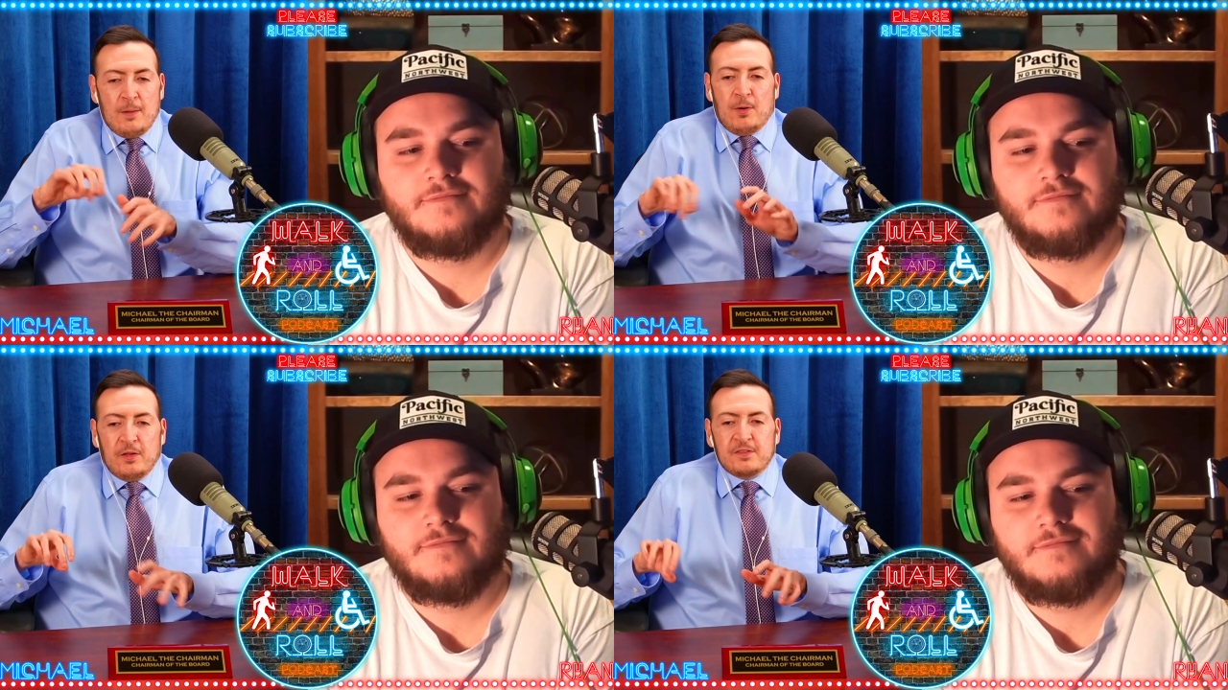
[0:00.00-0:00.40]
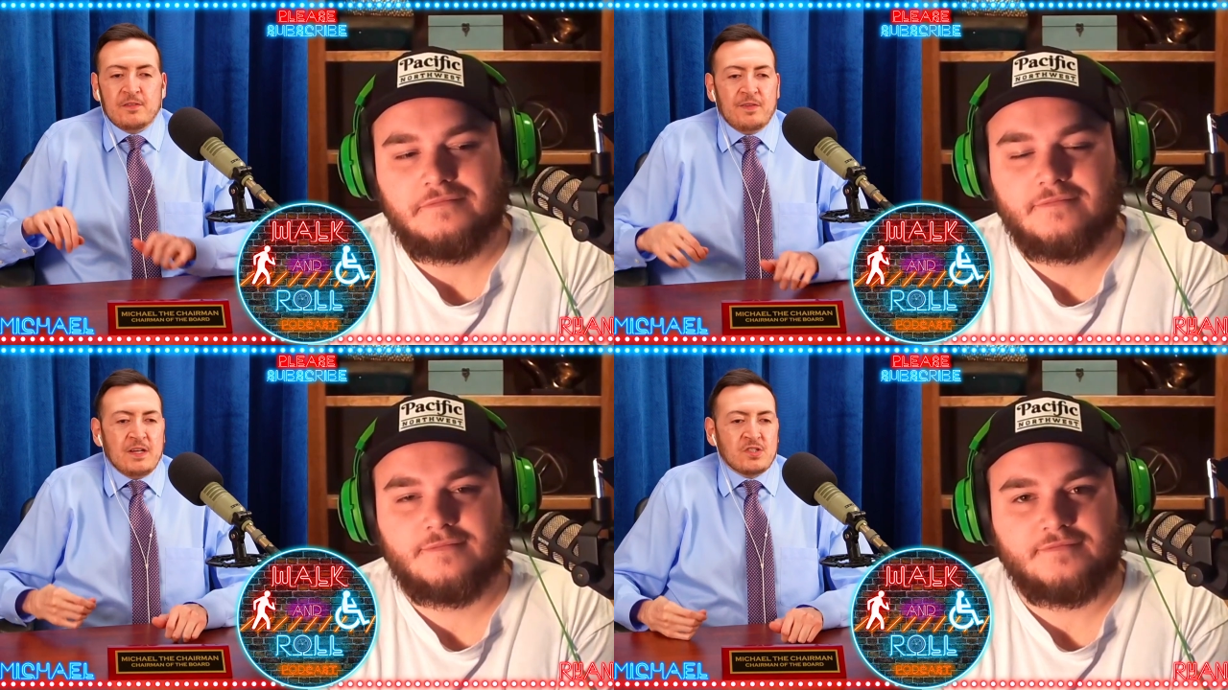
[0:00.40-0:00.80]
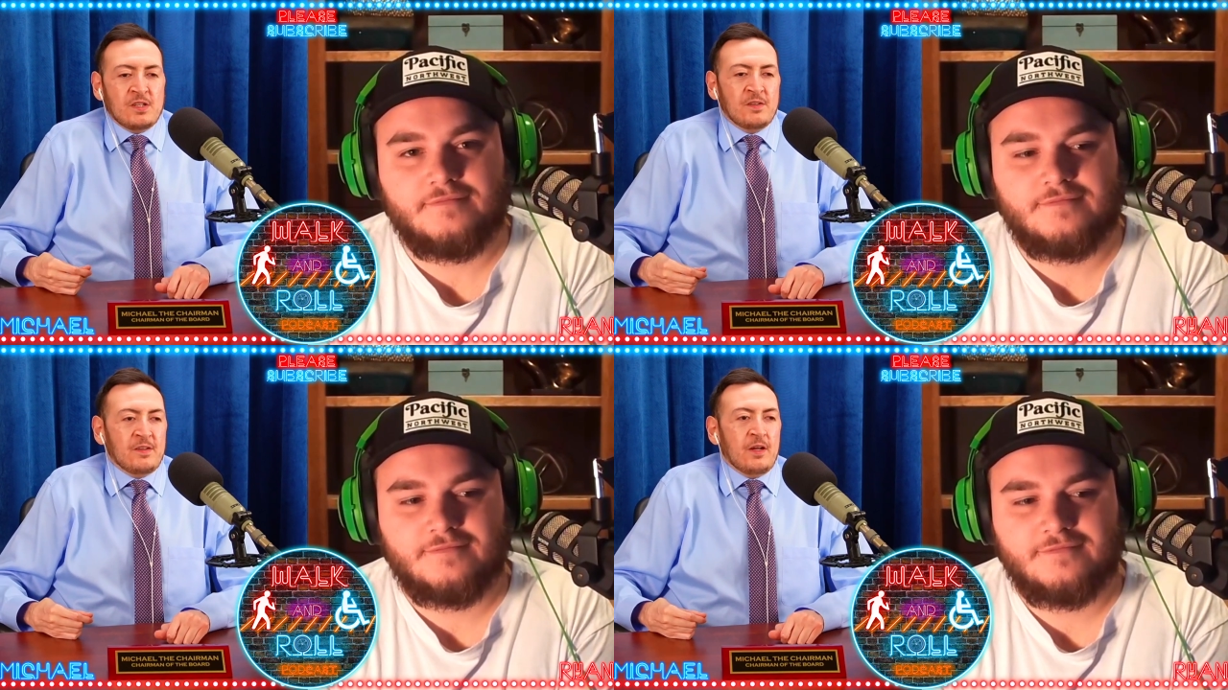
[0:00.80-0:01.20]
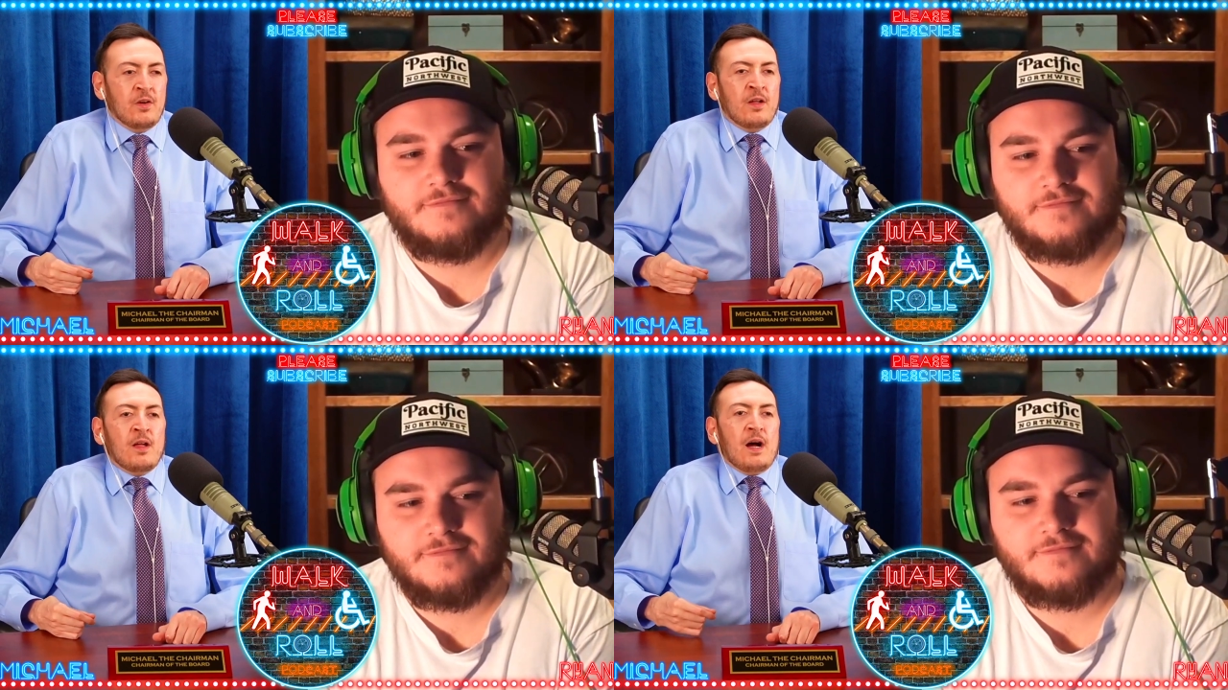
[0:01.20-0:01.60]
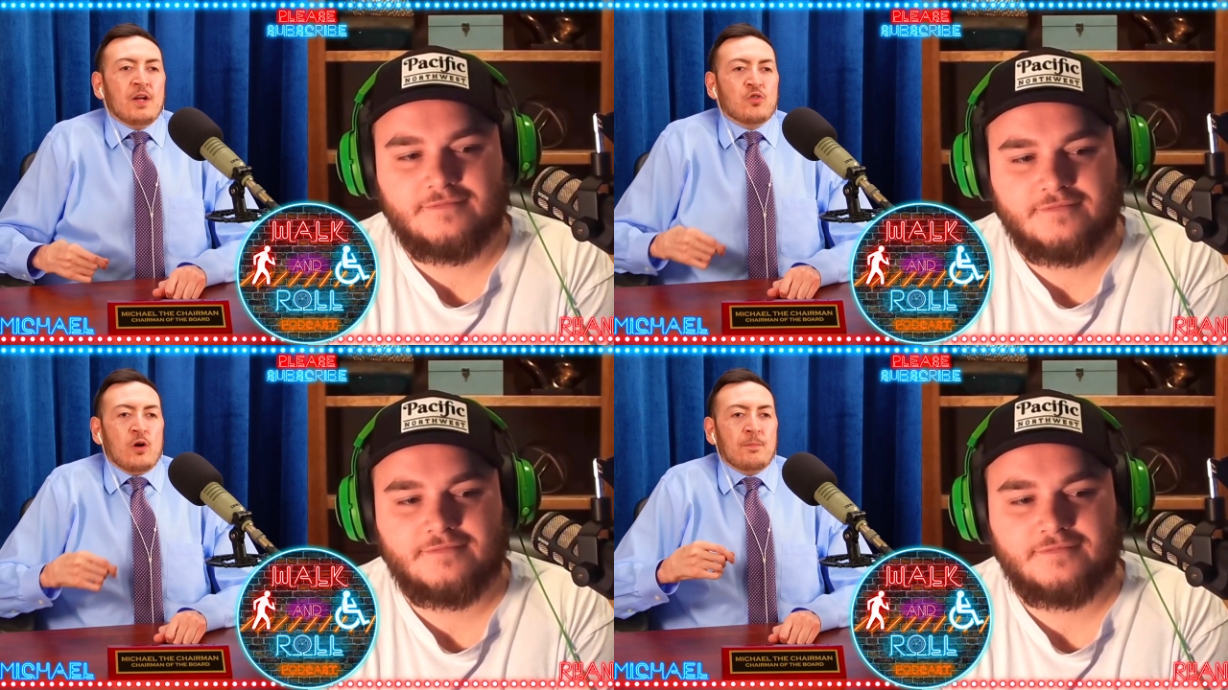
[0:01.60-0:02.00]
Speaker 1: up all these inventions. And I I
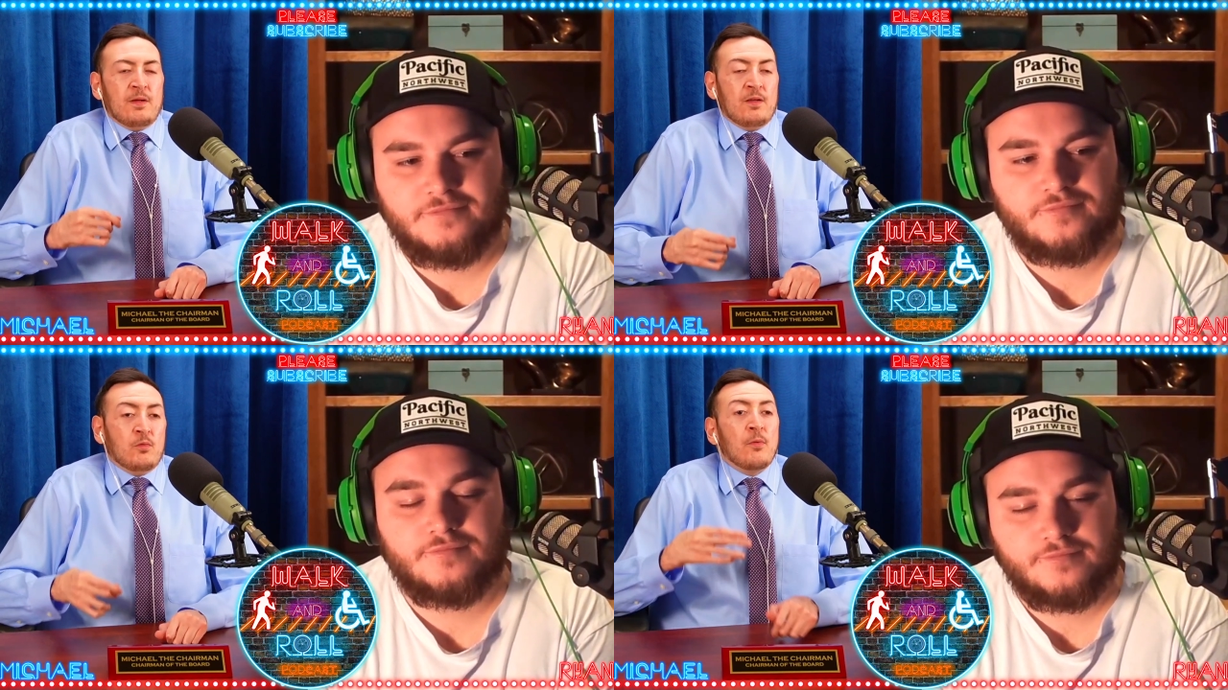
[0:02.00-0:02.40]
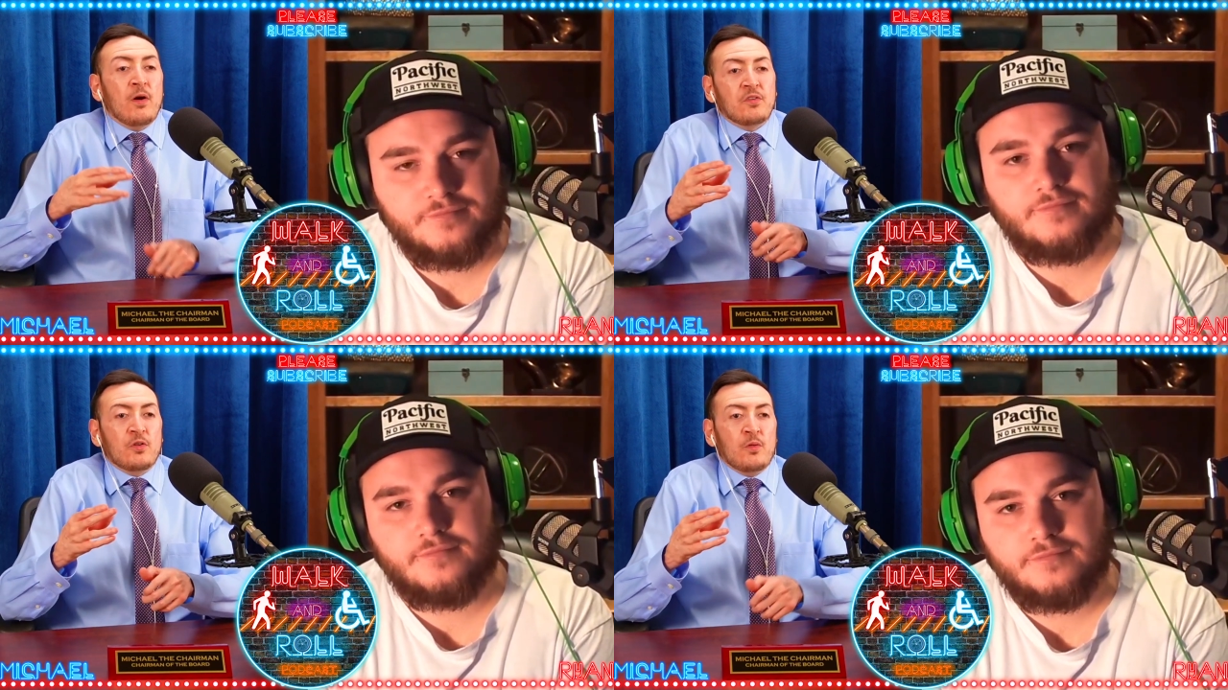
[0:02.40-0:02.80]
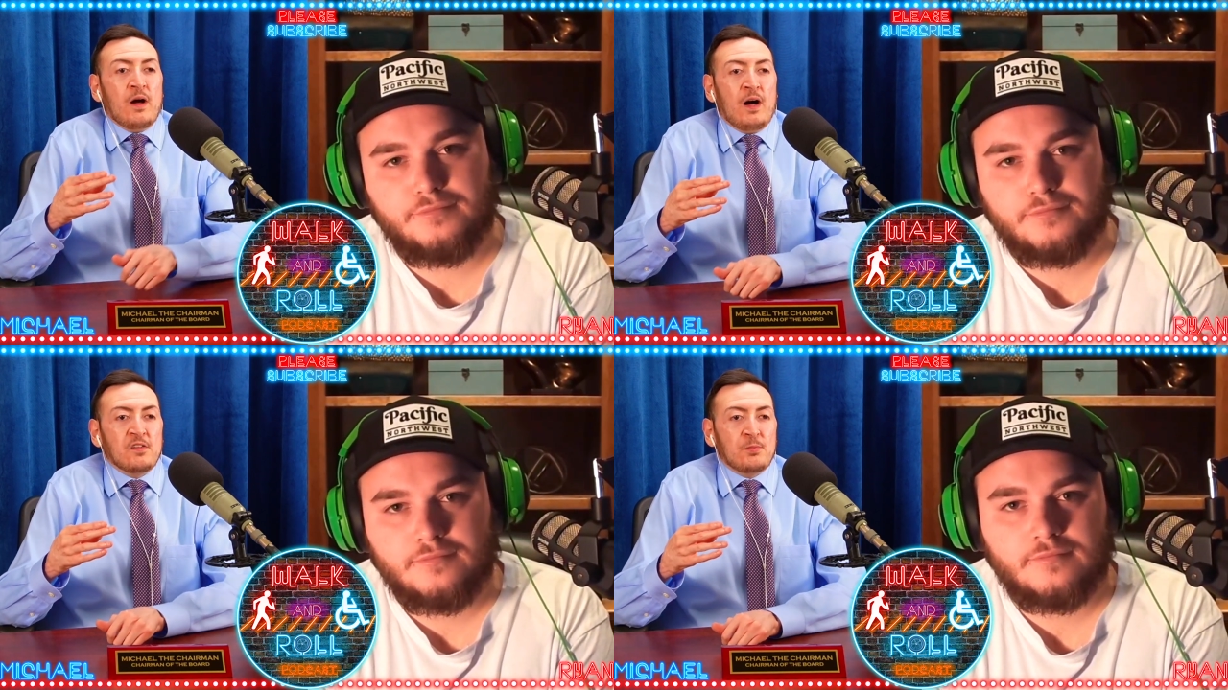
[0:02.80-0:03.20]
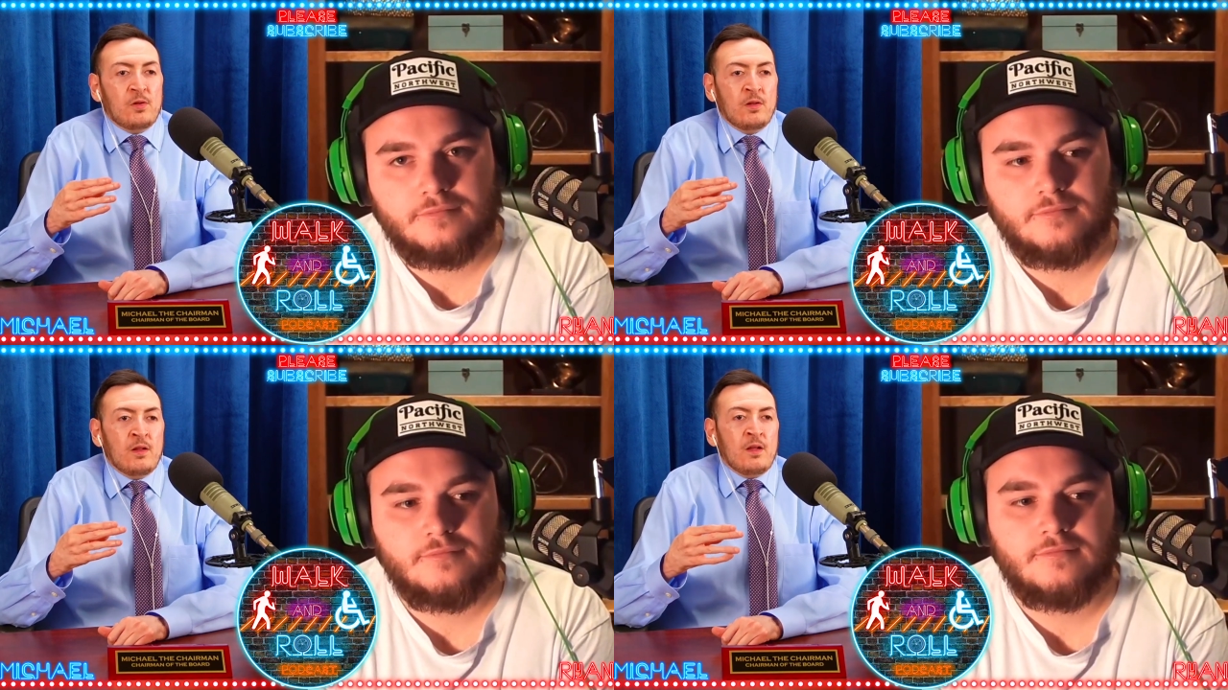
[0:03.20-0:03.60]
drew up. It, remember I told you in the hospital